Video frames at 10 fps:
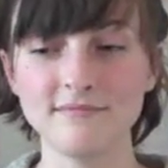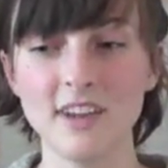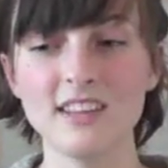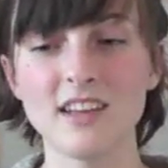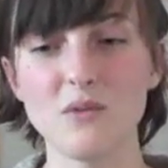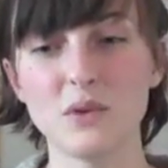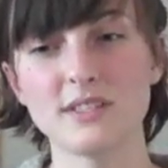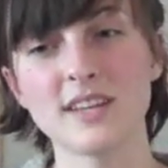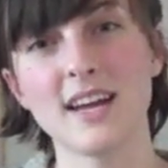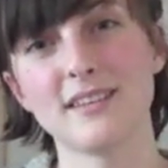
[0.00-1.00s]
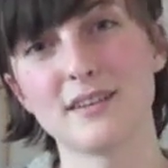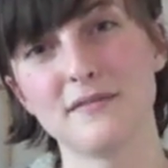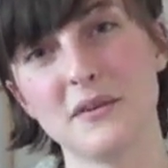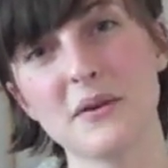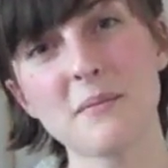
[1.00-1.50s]
And then once I had their
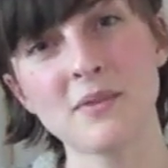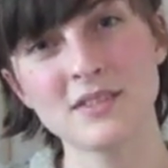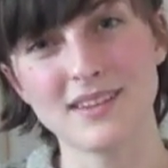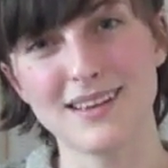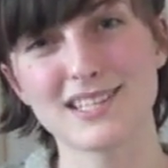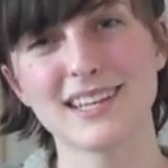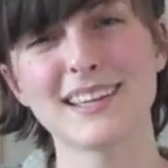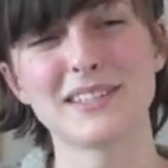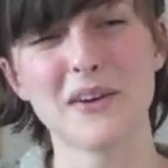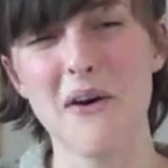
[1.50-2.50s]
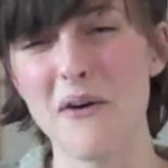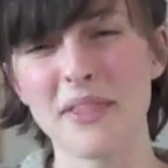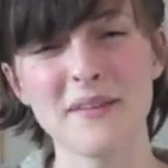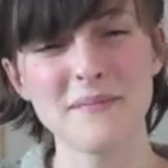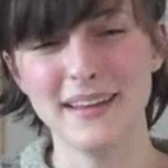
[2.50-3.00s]
phone numbers, I actually had to call
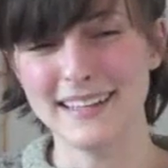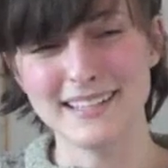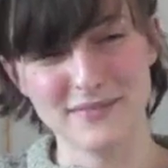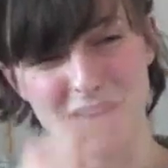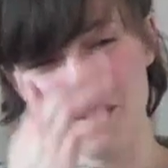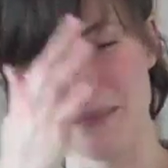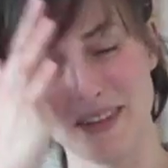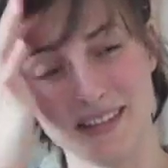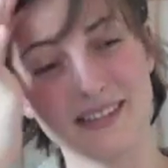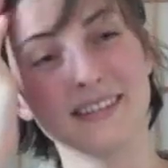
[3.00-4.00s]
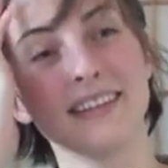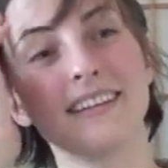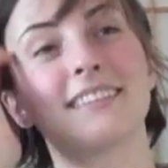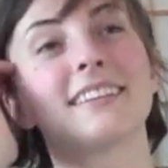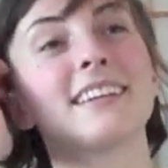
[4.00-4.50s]
them, and I developed this like
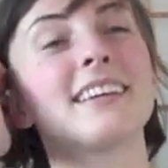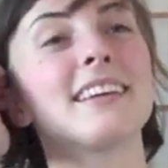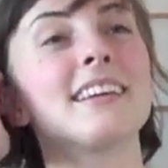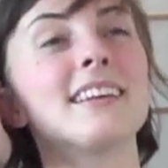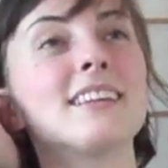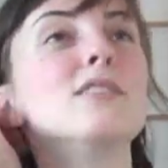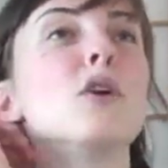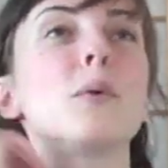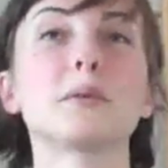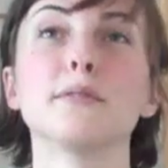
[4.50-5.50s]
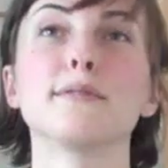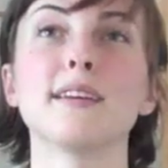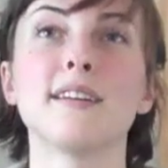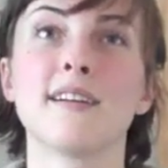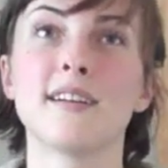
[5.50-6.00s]
total
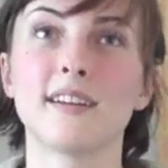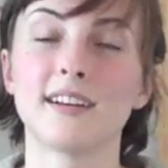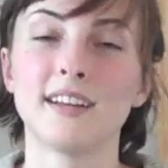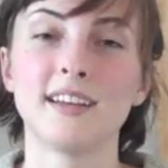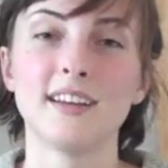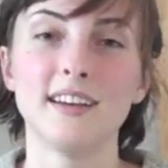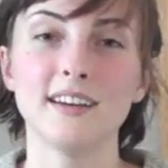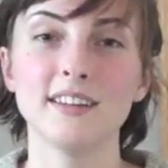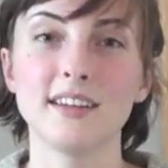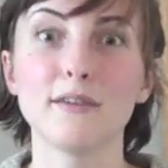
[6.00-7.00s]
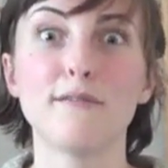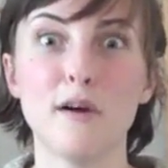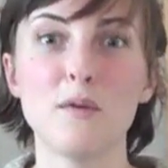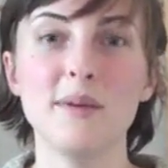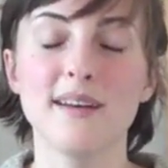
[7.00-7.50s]
fear, like a
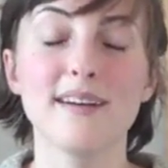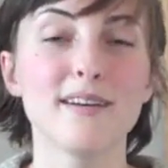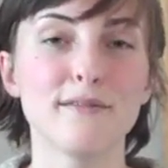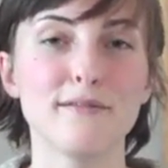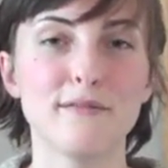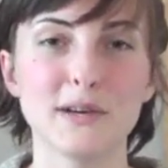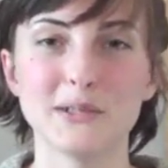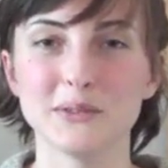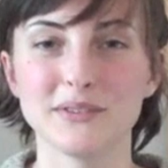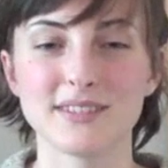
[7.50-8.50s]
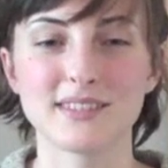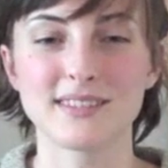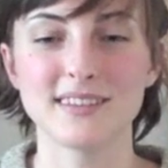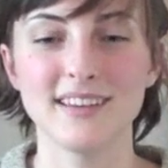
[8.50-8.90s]
phobia of phones,